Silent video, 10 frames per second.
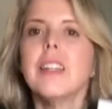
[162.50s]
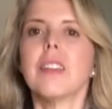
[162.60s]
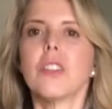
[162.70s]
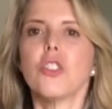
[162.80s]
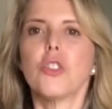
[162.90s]

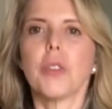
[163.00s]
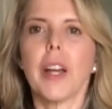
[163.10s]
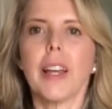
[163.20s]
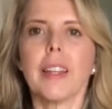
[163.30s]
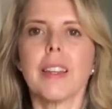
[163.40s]
it's a
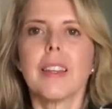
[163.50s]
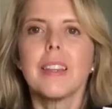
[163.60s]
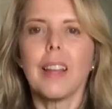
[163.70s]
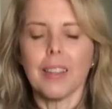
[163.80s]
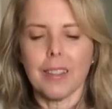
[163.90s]

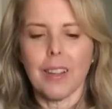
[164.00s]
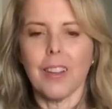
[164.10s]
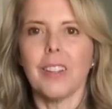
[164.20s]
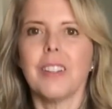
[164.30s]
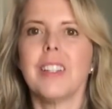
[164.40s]
dress. I
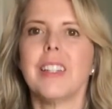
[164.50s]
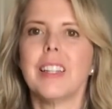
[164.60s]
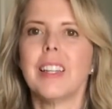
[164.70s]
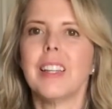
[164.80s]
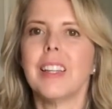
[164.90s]
saw
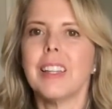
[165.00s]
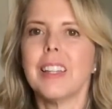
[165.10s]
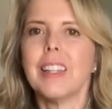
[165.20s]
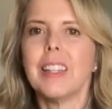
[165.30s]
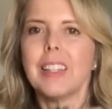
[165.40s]

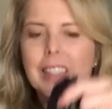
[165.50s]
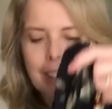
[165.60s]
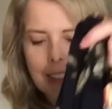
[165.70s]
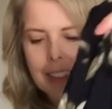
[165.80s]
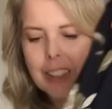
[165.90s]

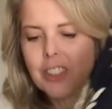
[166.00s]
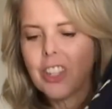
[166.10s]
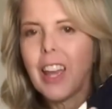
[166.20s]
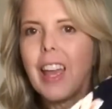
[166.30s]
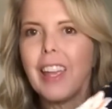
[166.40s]

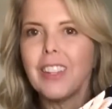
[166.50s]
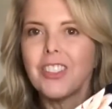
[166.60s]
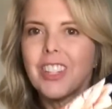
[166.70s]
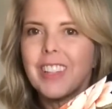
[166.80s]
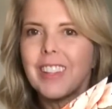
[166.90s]
Tisha
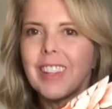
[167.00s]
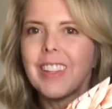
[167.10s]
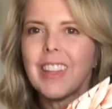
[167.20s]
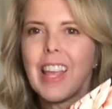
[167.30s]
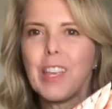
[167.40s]
H get this
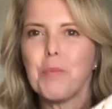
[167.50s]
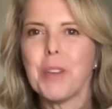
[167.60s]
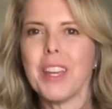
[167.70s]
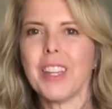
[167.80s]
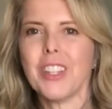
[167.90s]
same
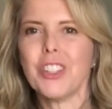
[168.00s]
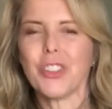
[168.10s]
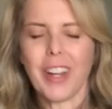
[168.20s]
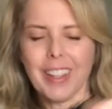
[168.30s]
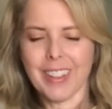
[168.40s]

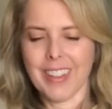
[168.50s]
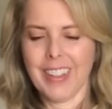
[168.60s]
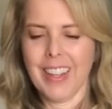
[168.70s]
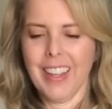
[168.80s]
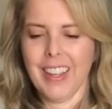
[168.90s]
dress,
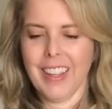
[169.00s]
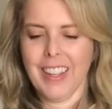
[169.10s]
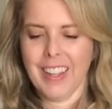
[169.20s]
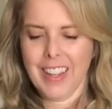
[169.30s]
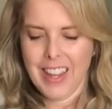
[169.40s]

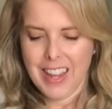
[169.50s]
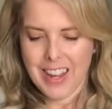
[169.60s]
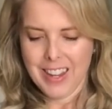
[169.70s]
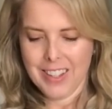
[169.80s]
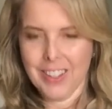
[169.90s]

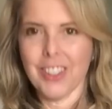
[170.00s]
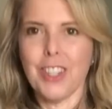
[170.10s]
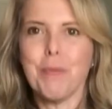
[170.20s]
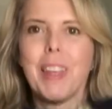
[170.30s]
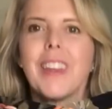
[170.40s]
and
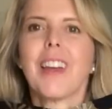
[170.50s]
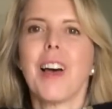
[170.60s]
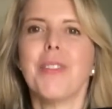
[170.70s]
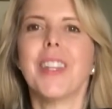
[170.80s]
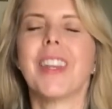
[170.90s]
she made the
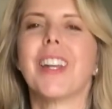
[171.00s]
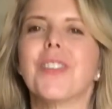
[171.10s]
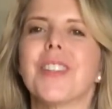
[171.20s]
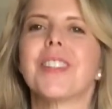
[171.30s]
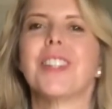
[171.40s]
comment that it
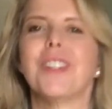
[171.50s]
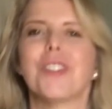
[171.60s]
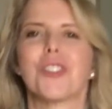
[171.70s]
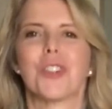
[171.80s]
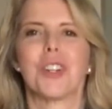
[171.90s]
was too
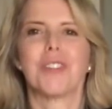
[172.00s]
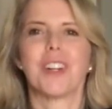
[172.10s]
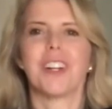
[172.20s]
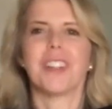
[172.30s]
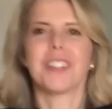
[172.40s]
short
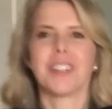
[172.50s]
for her,